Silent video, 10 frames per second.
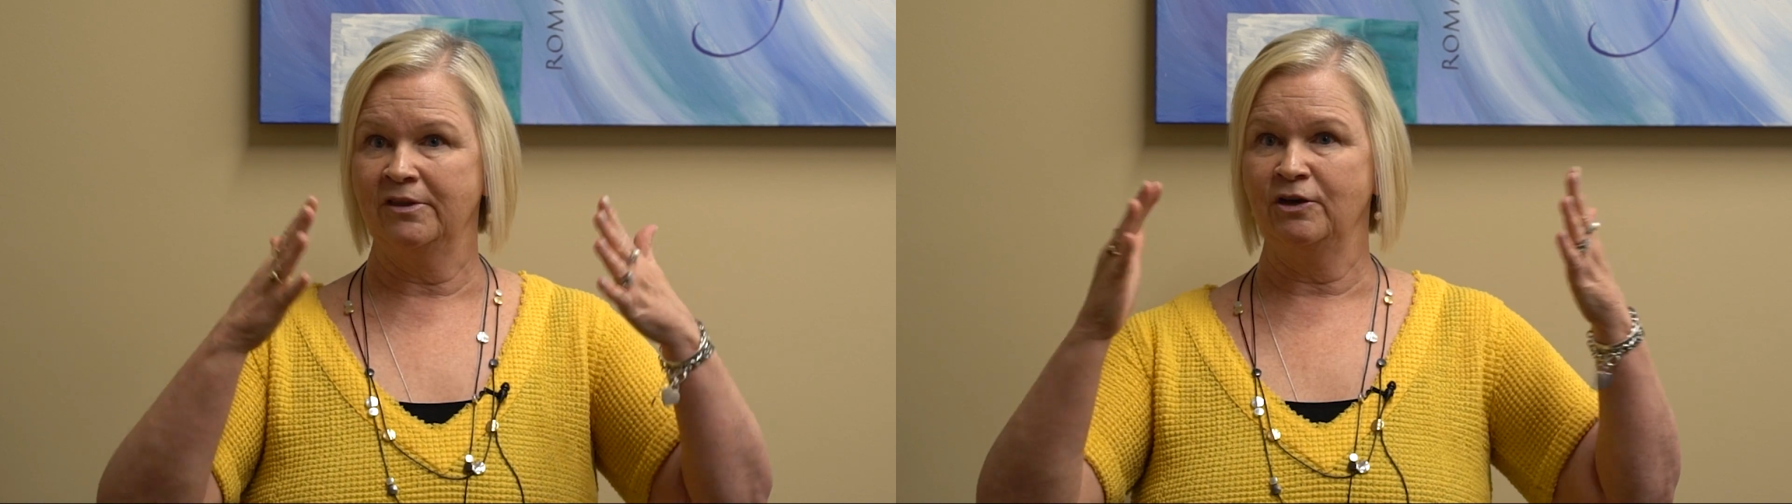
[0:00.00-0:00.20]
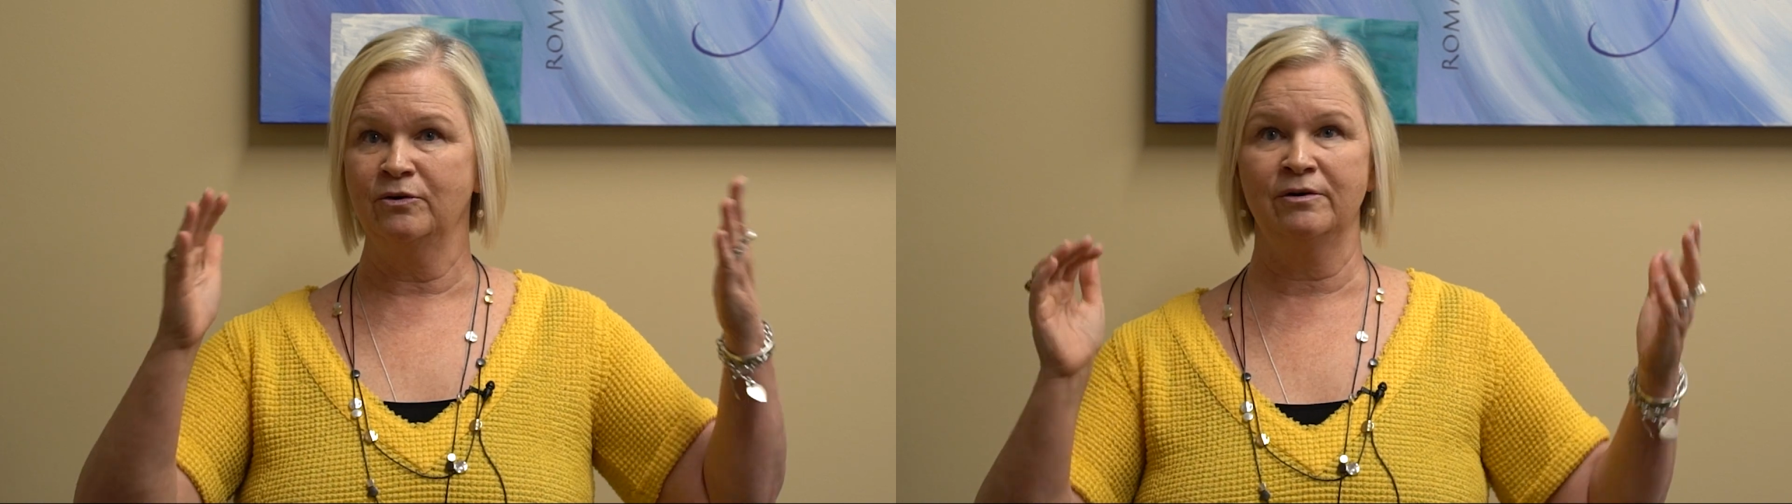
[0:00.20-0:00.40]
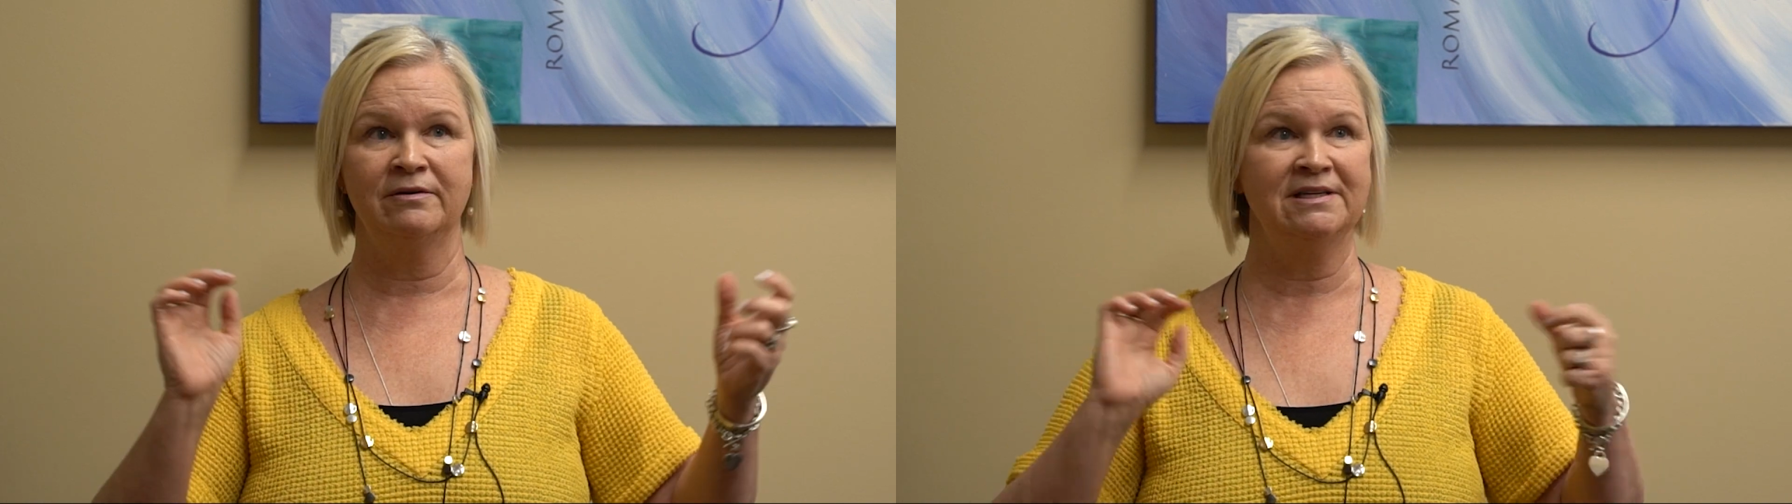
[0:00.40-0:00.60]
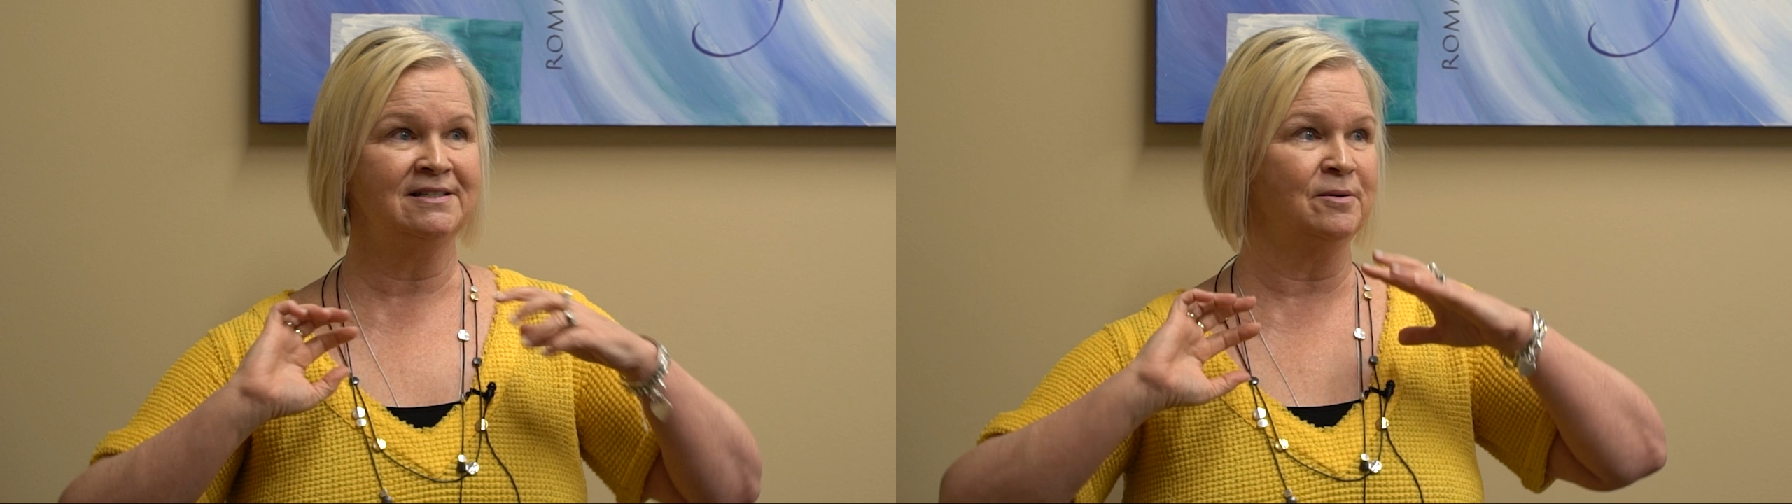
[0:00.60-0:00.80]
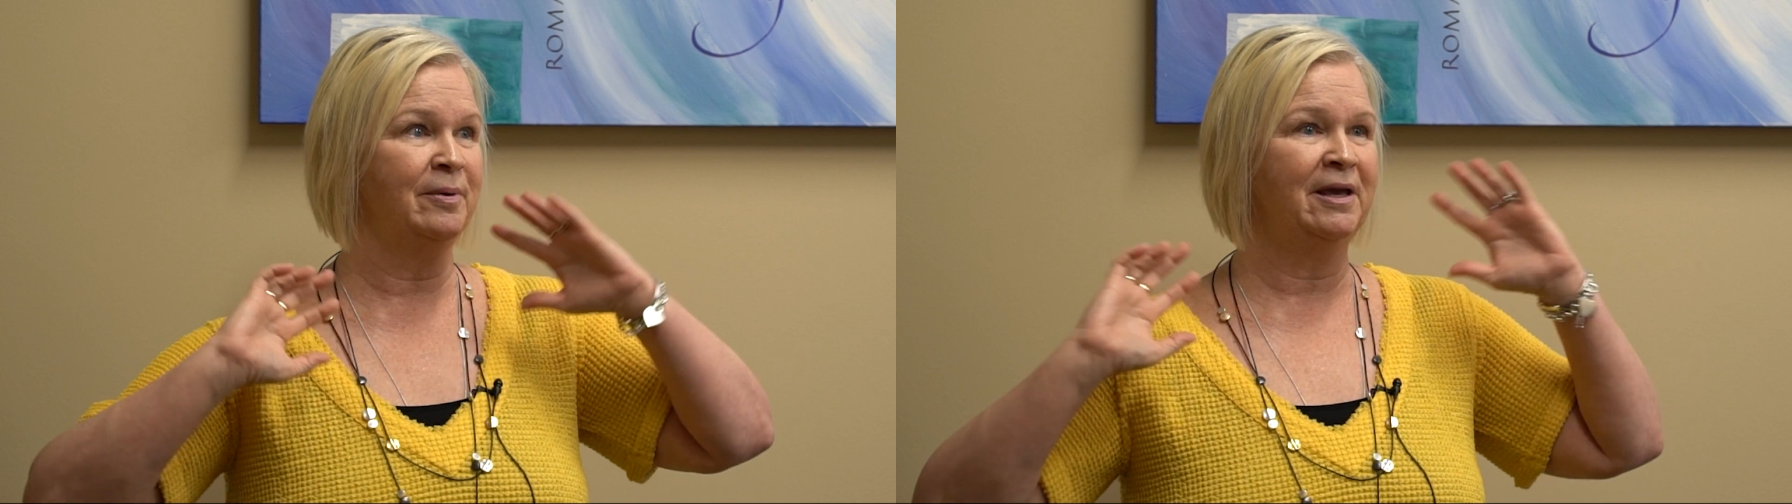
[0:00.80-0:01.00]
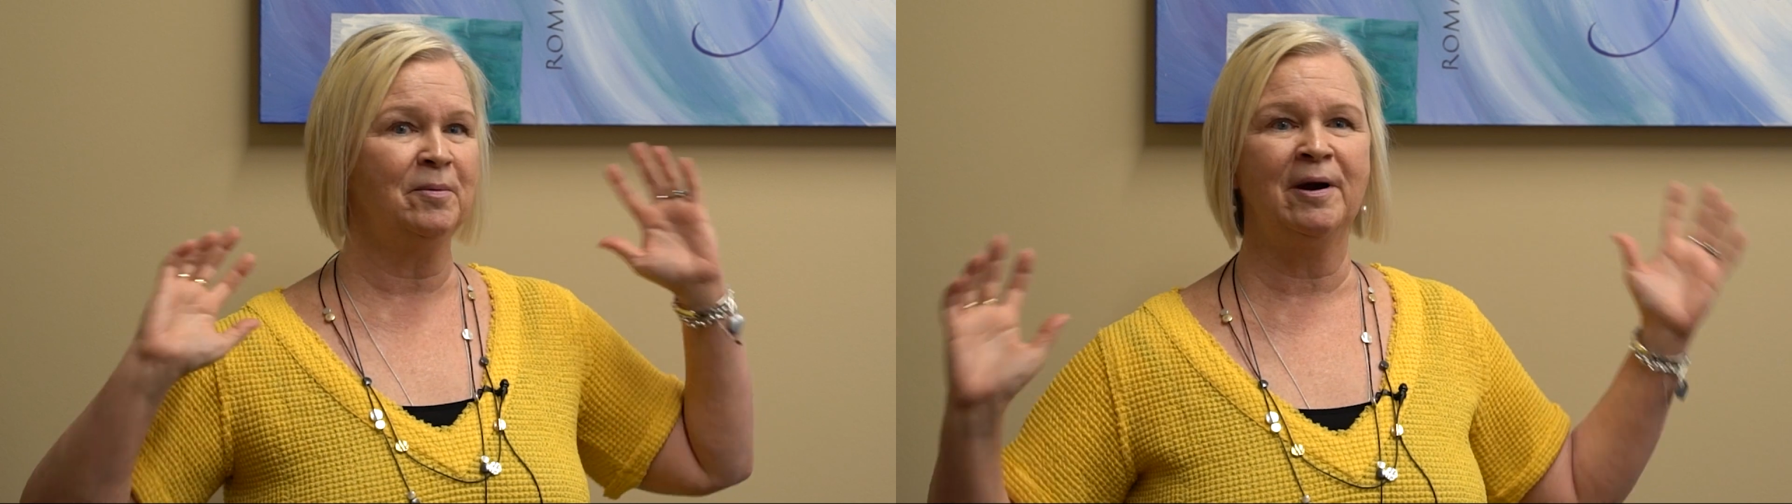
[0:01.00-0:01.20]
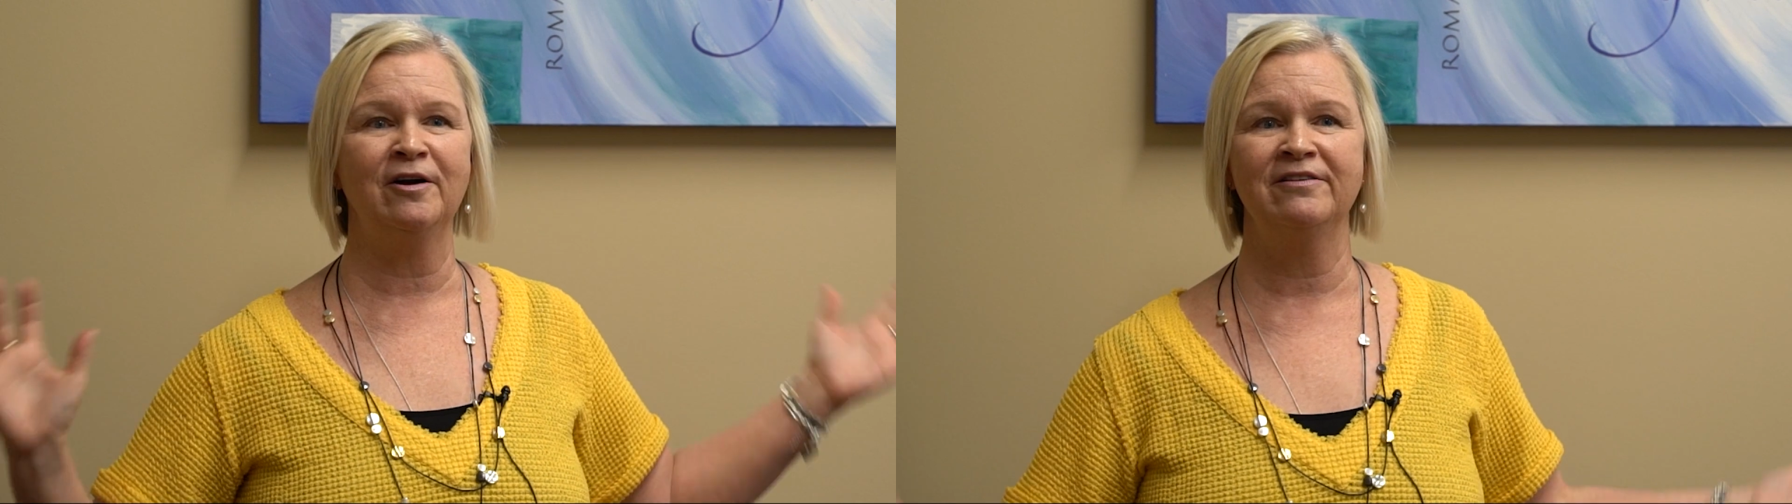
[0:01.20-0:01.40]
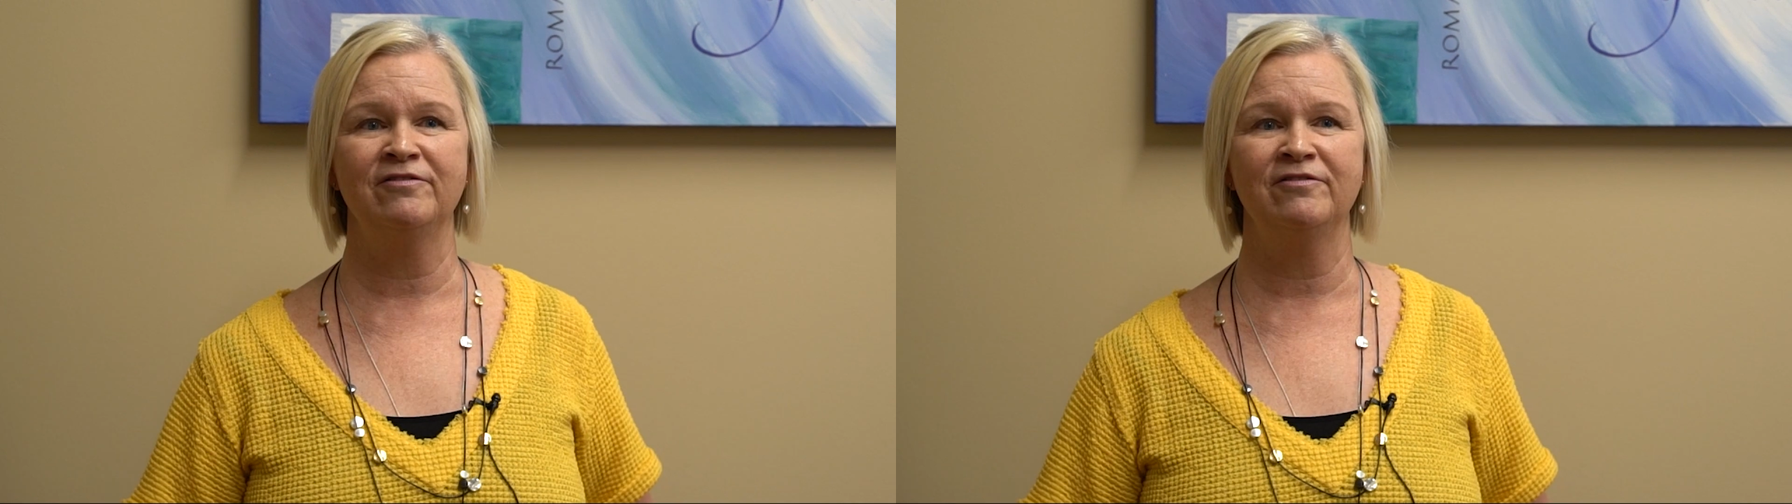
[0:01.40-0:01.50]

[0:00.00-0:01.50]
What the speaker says: the Eucharist and be a part